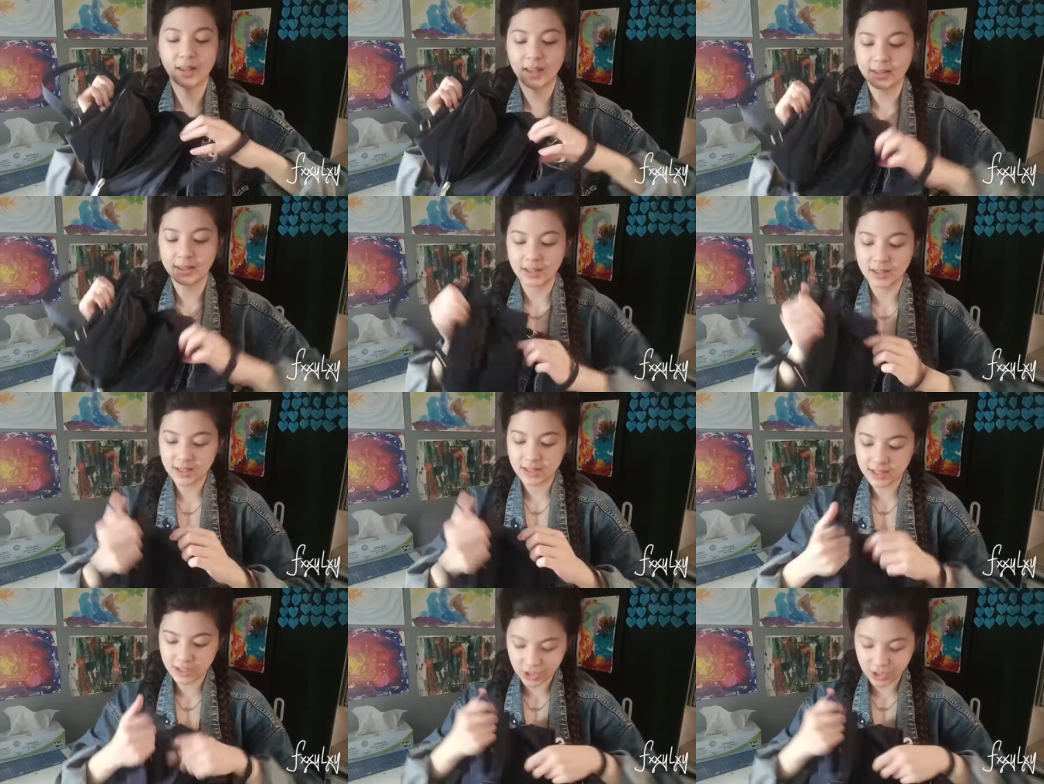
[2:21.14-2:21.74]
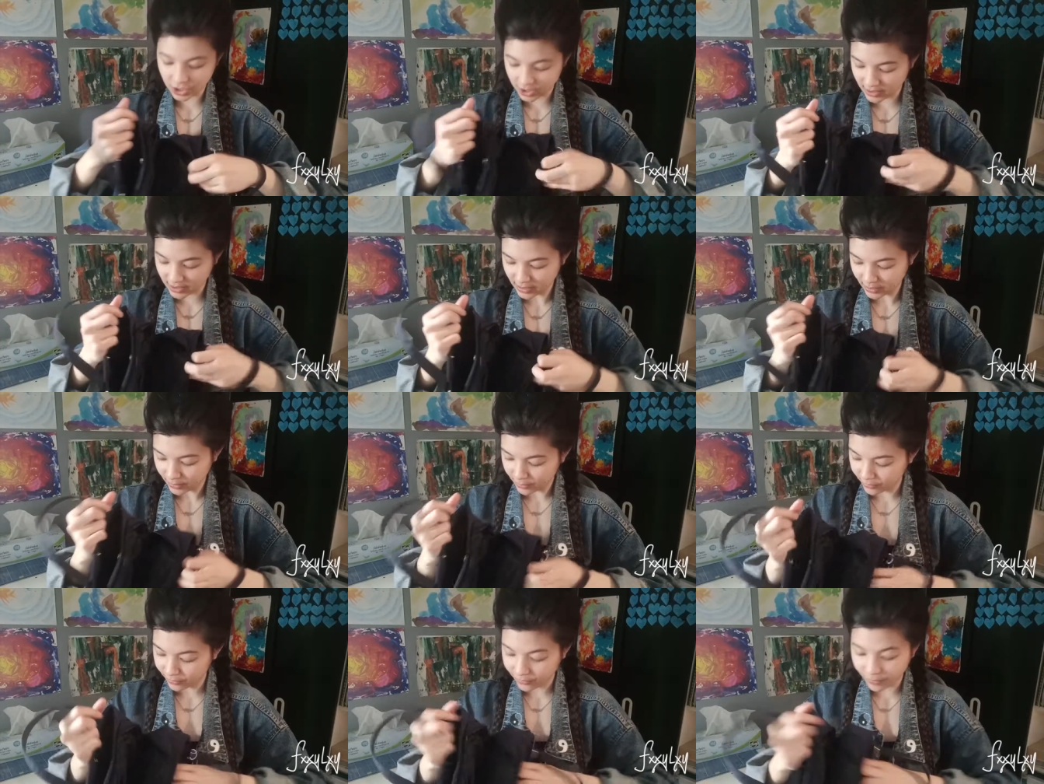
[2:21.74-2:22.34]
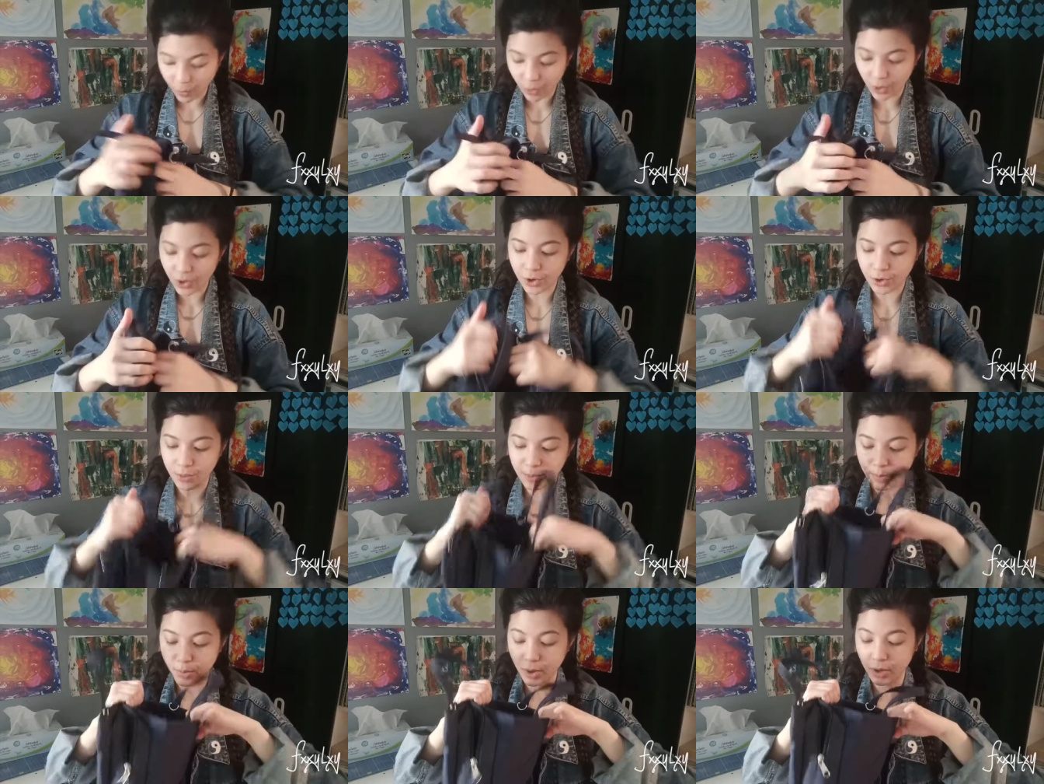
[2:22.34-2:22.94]
and that's just like four
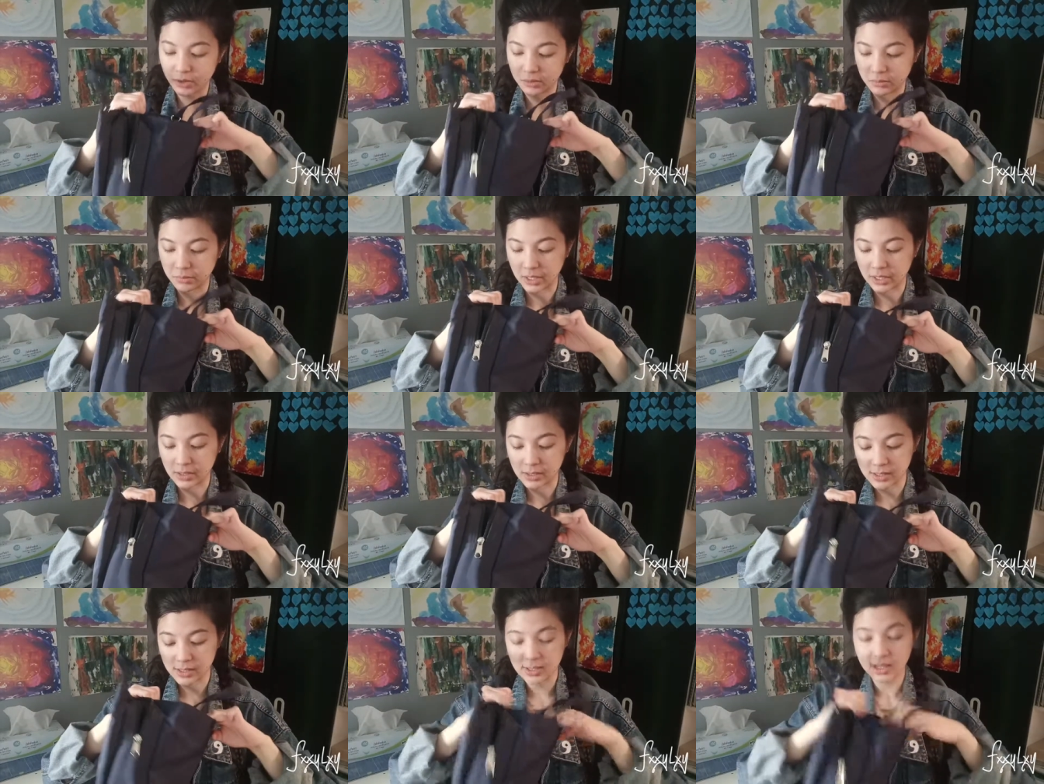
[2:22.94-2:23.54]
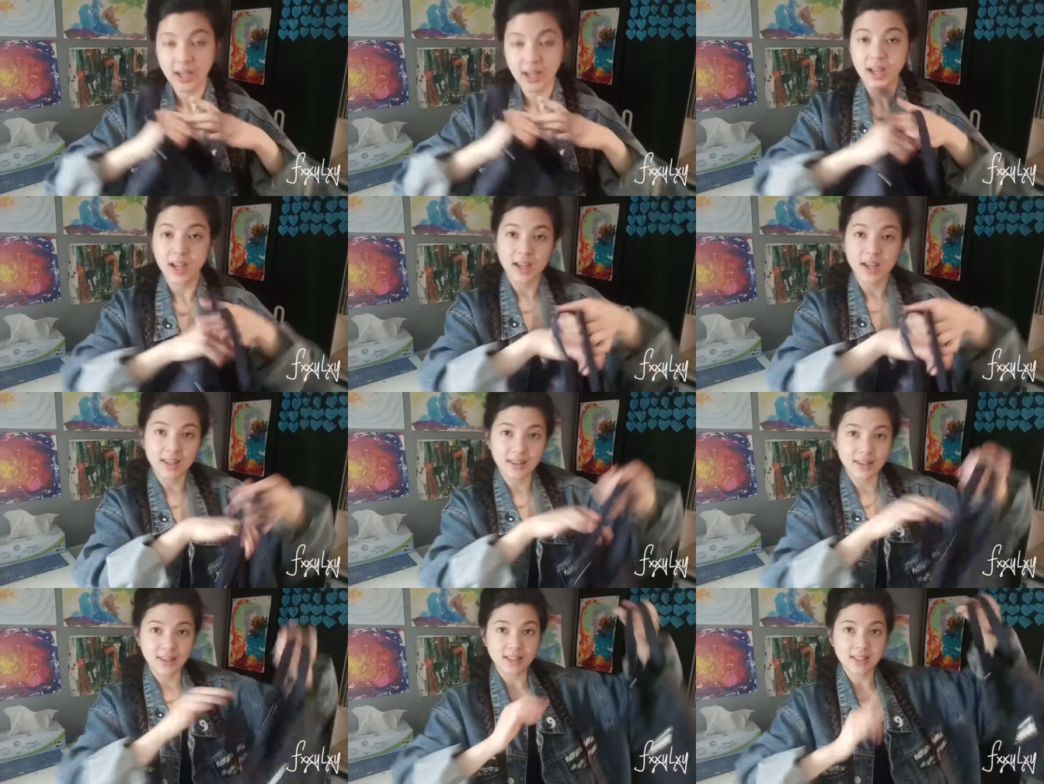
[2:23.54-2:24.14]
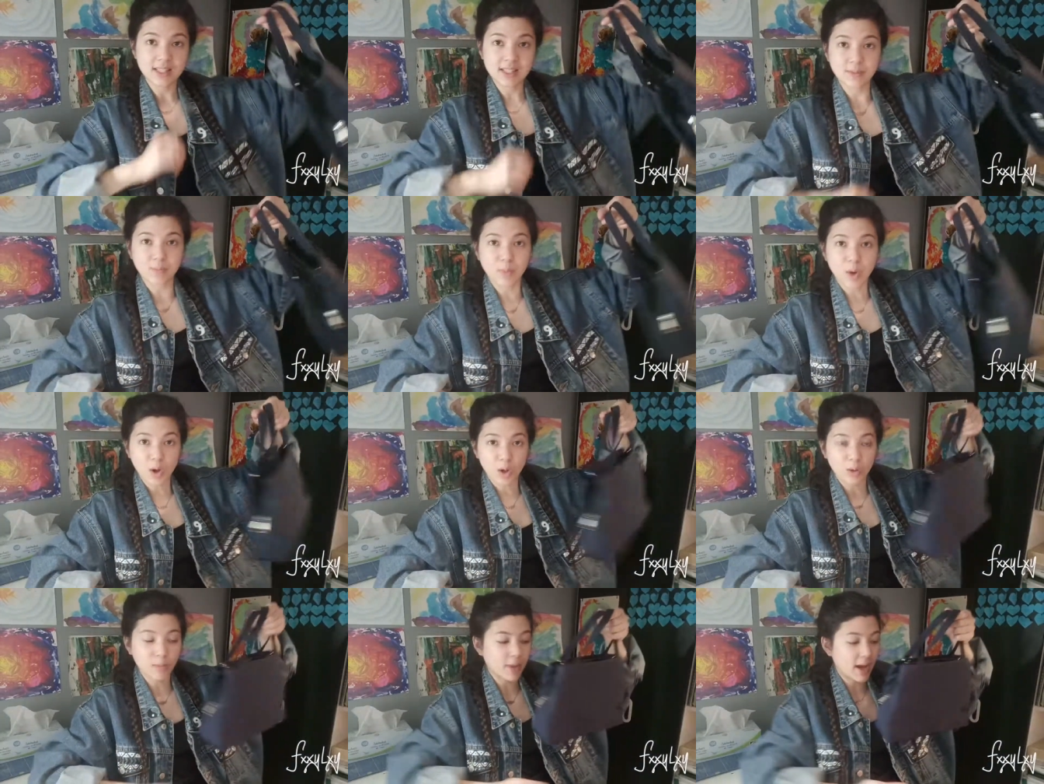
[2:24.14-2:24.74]
compartments and this
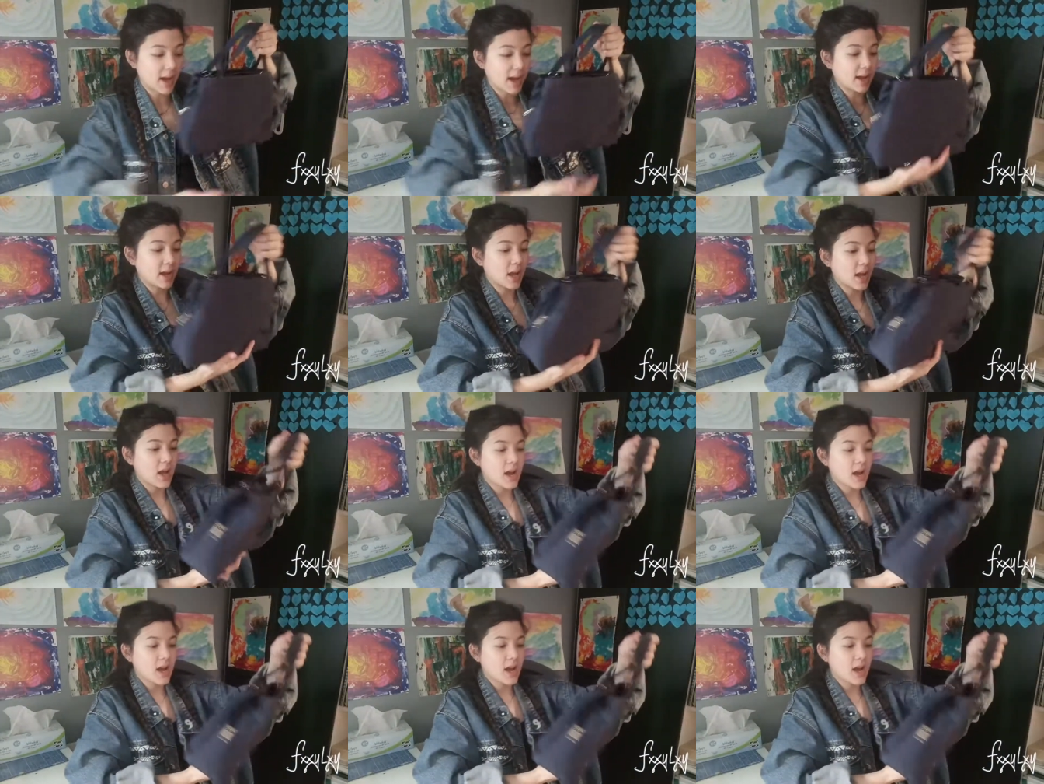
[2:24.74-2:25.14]
small bag